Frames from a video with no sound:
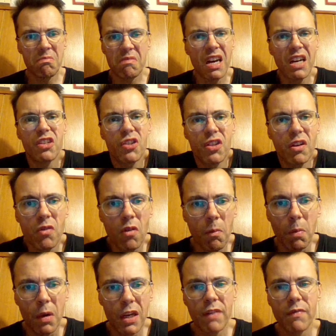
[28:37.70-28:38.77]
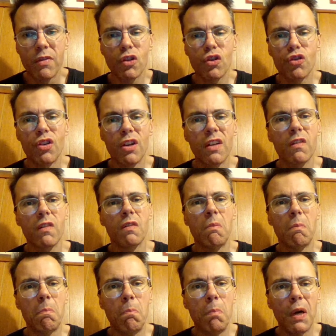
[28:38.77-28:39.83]
I still don't believe this shit,
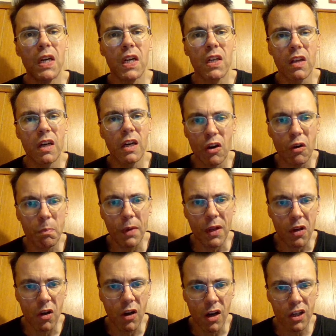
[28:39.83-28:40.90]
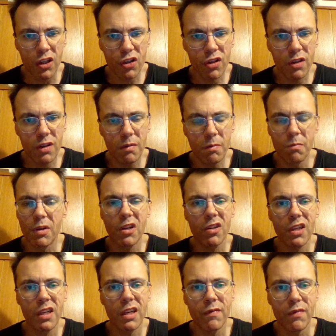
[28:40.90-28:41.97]
but out of precaution,
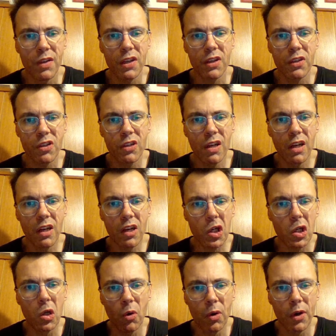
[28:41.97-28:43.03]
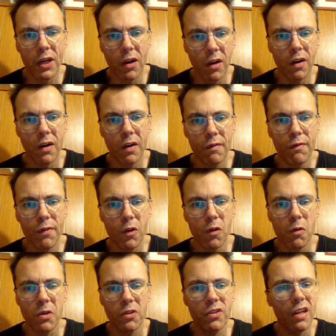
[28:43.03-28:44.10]
because I have this going on for
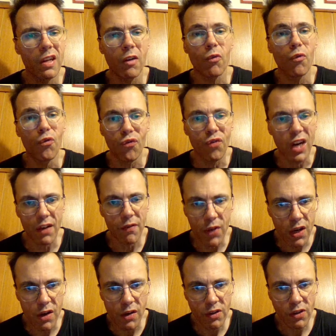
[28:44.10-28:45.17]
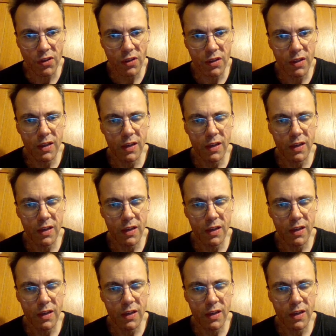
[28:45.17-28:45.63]
almost now five years,